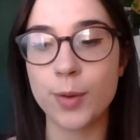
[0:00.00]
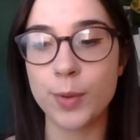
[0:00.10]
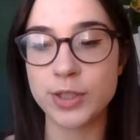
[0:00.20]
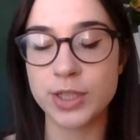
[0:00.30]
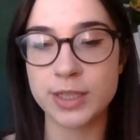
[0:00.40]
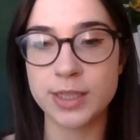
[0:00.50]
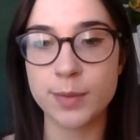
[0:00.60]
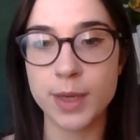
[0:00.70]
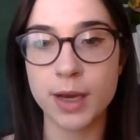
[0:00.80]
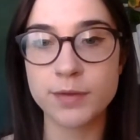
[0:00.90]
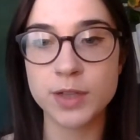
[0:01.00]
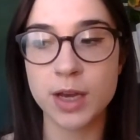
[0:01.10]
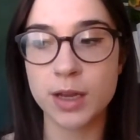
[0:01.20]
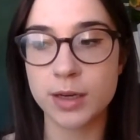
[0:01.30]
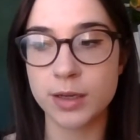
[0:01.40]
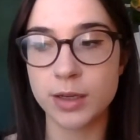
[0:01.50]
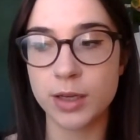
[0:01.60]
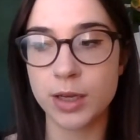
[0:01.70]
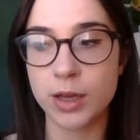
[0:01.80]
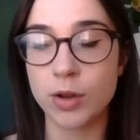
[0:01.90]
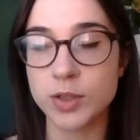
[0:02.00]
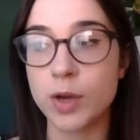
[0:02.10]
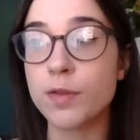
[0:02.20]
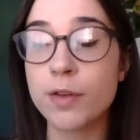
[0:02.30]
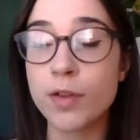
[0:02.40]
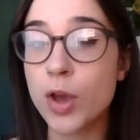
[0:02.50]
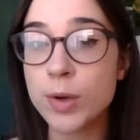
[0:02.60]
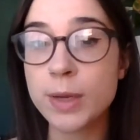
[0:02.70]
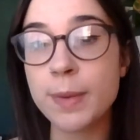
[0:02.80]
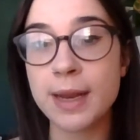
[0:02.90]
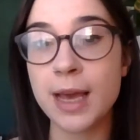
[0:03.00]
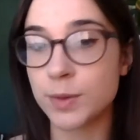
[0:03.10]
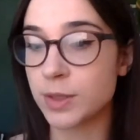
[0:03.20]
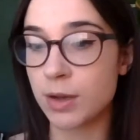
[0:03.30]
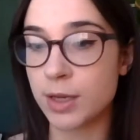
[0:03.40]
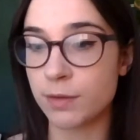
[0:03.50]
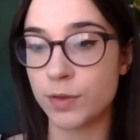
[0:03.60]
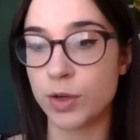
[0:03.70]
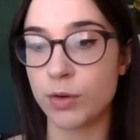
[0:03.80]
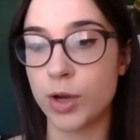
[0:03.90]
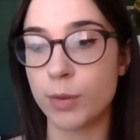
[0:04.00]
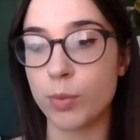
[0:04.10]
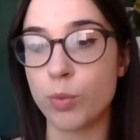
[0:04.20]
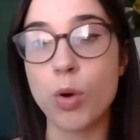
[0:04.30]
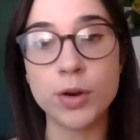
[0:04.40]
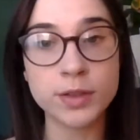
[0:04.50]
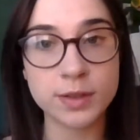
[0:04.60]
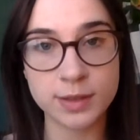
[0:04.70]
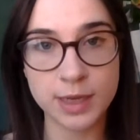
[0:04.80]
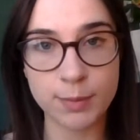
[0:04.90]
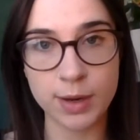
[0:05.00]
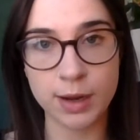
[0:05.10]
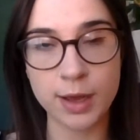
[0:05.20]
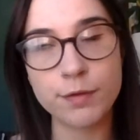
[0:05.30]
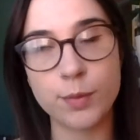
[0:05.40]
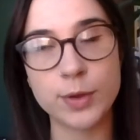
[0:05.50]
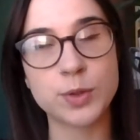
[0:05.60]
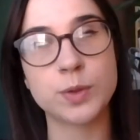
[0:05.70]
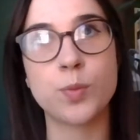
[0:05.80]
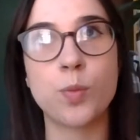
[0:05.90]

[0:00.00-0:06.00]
which is something I've done a lot of. I've only been outside of Europe once in my life, which was